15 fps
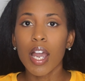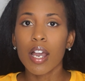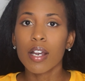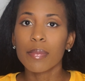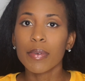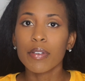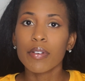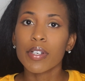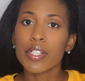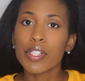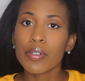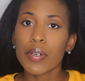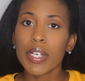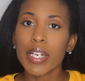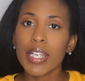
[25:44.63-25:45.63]
I hope you
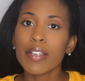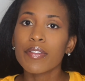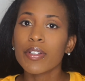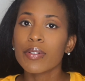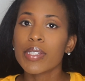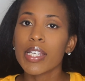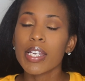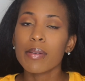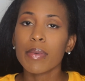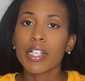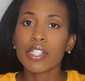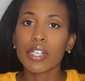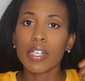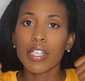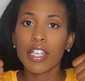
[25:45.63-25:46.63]
enjoyed it. If you did, make
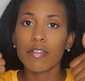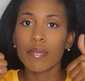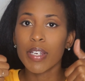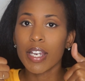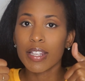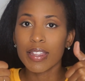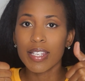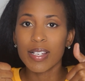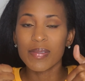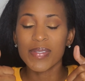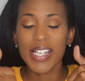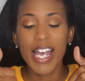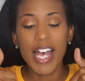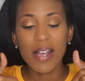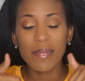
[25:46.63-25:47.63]
sure to give me a
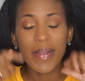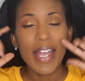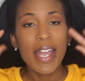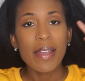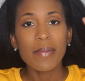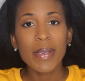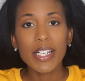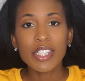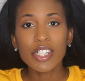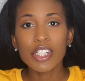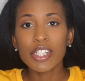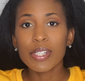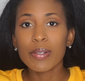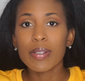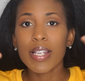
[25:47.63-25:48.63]
thumbs up. Make sure
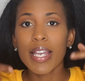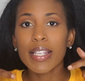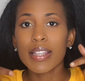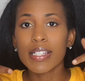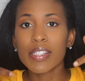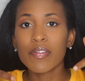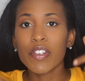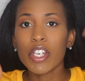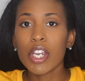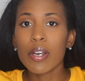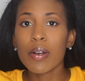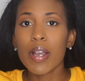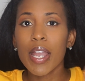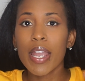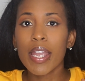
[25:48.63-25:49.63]
to like this
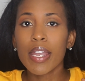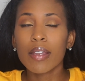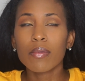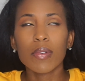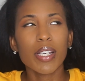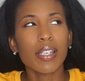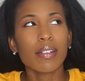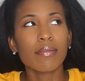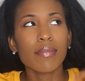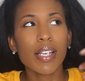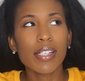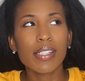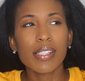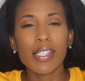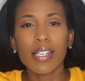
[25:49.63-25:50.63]
video and wait,
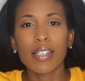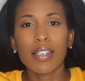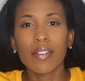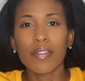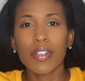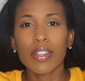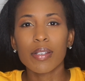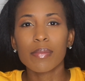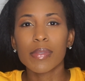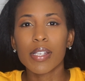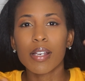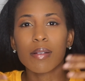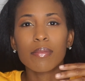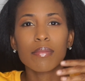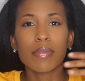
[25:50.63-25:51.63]
I just said give it a thumbs
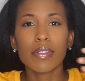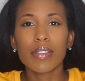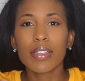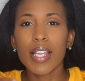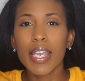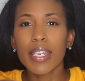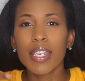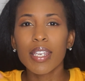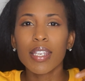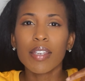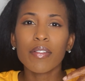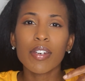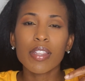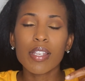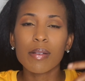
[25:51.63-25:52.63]
up. Like it,
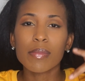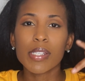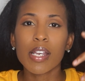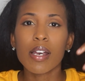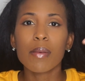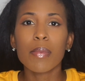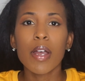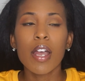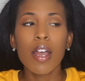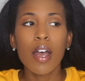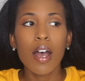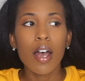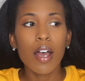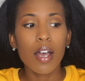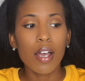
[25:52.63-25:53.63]
give it a thumbs up.
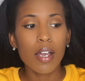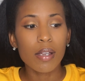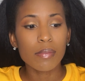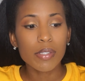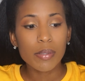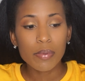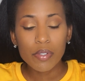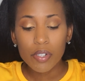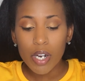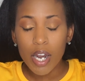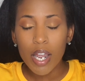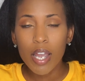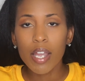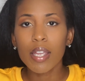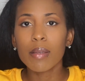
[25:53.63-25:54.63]

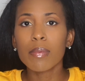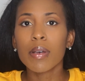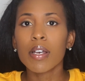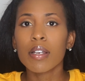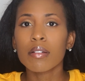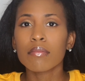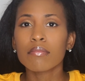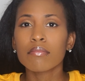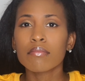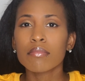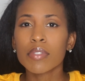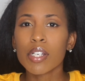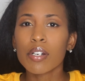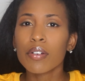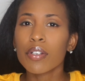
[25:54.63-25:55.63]
Subscribe,
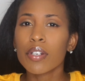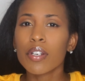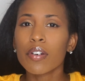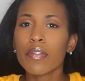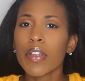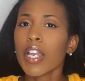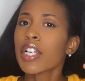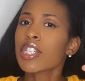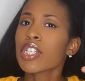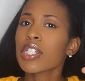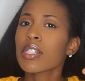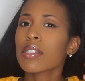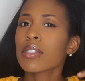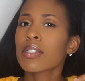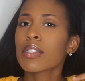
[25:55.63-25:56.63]
turn on your
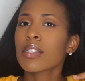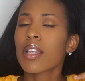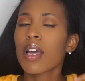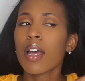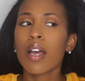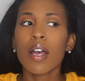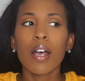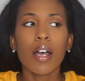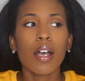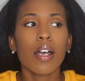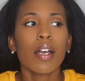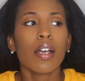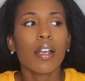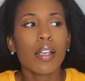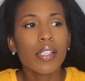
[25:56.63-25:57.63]
notifications.
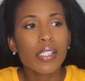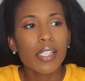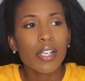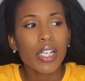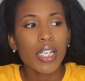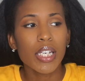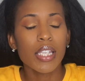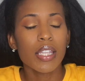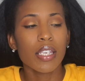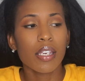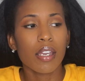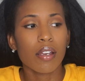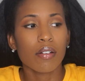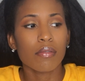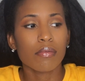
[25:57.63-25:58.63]
Is there
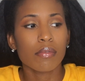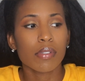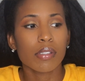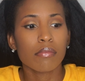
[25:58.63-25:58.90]
anything else?